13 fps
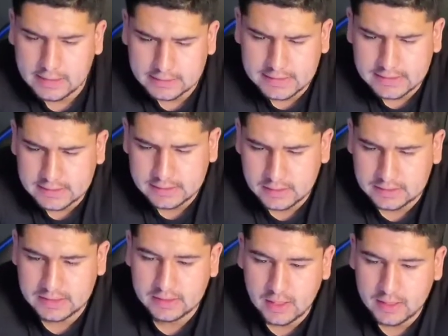
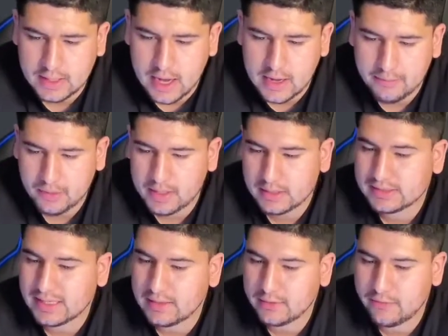Seasonic hybrid
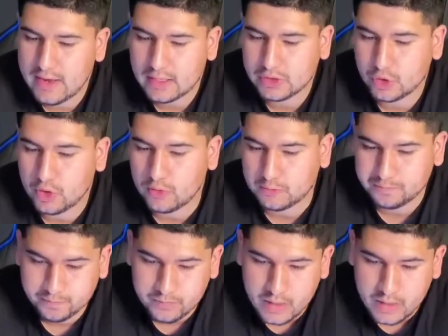silent fan control.